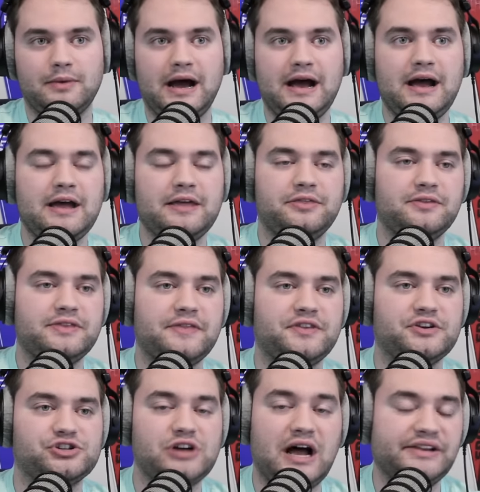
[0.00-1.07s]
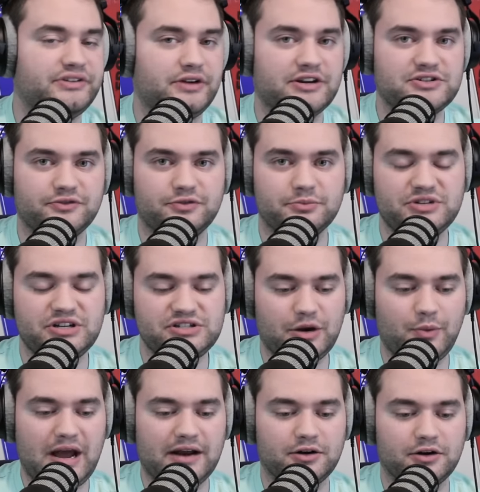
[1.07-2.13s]
I think that the shot selection from DJ
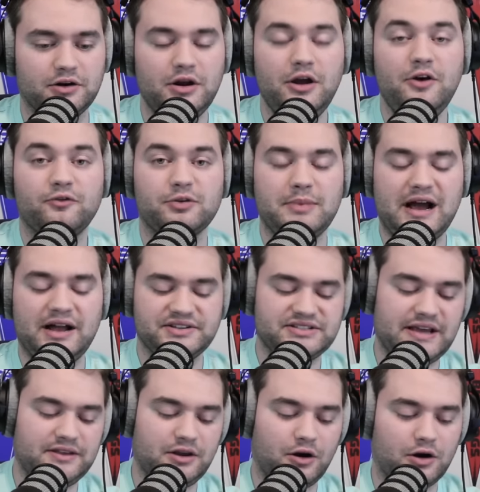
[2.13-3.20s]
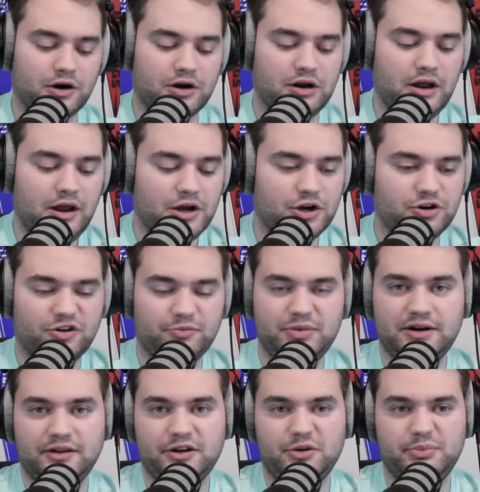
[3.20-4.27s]
Wagner from outside the arc could have been
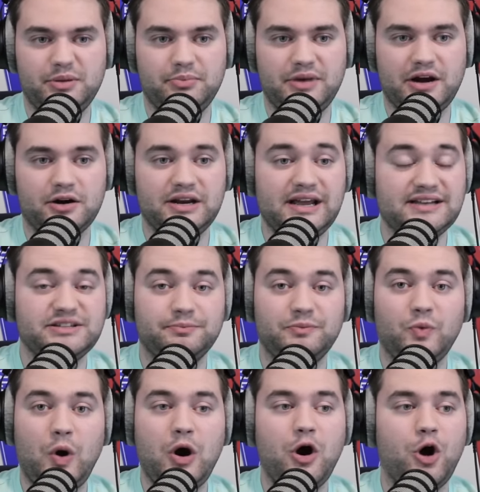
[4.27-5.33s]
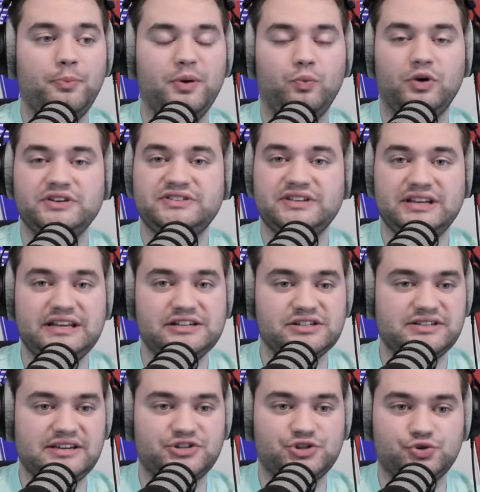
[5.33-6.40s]
a little bit better. He had some open ones that he
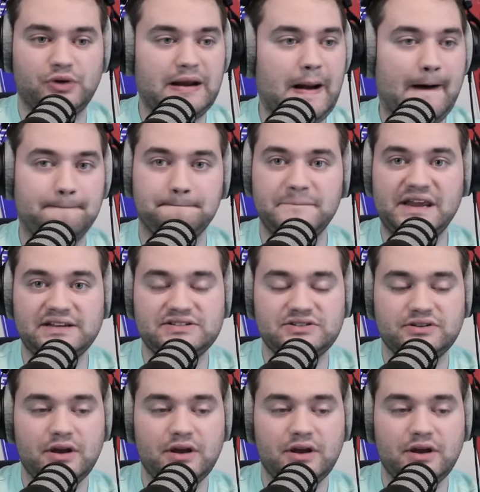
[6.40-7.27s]
just straight up missed.